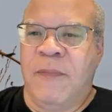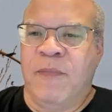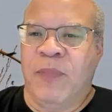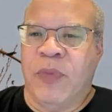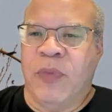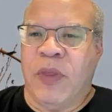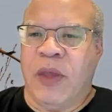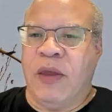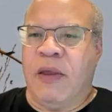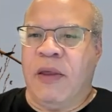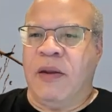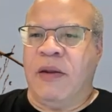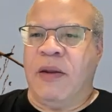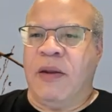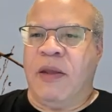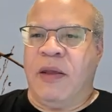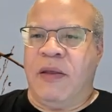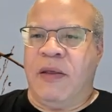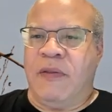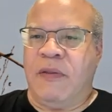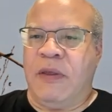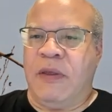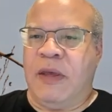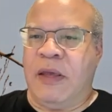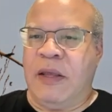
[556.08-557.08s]
And
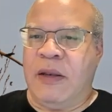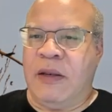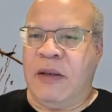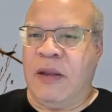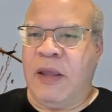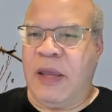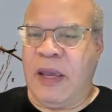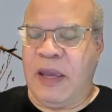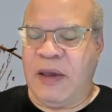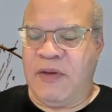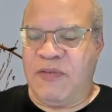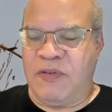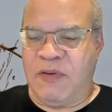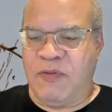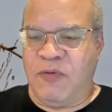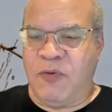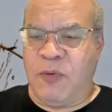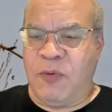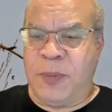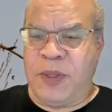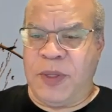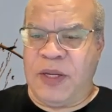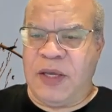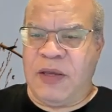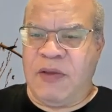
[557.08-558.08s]
then as
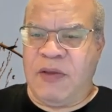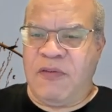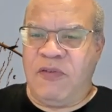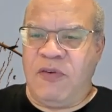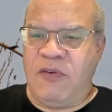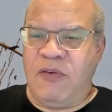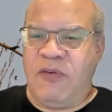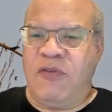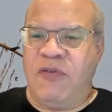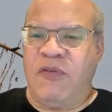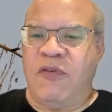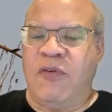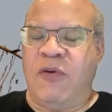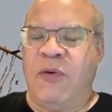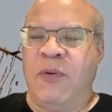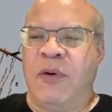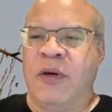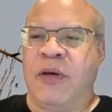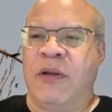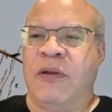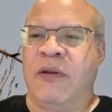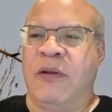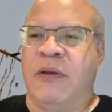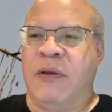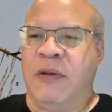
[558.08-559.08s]
everybody gets used to
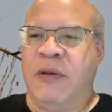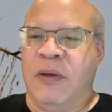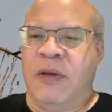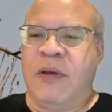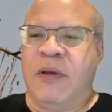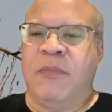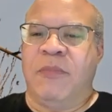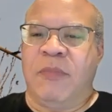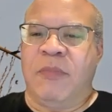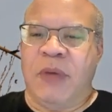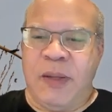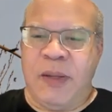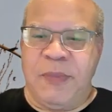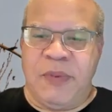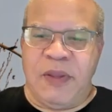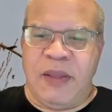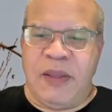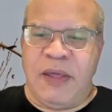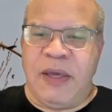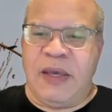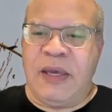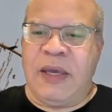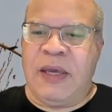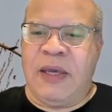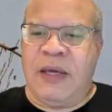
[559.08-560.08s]
it, maybe
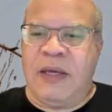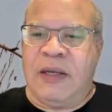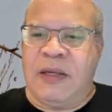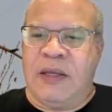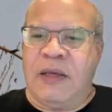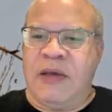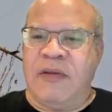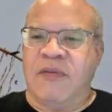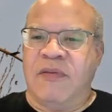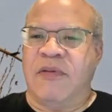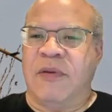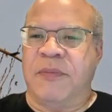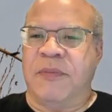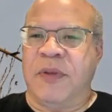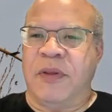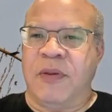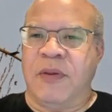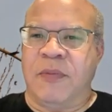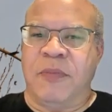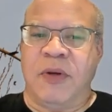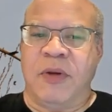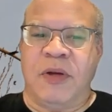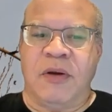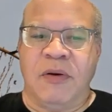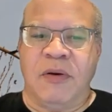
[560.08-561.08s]
they can get some of the
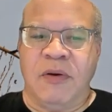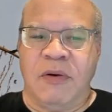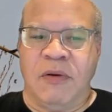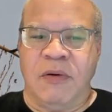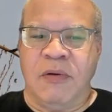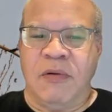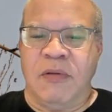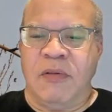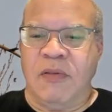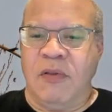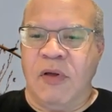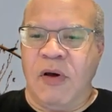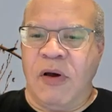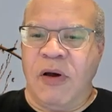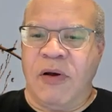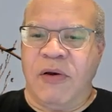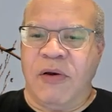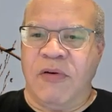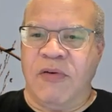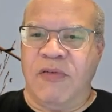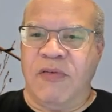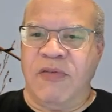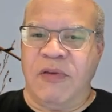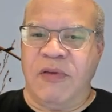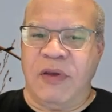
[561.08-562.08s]
bigger,
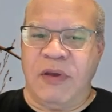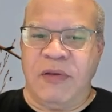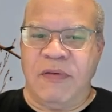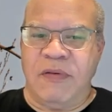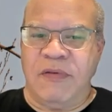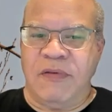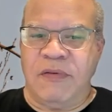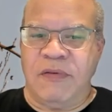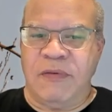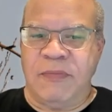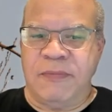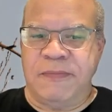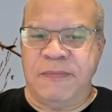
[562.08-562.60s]
longer scenes.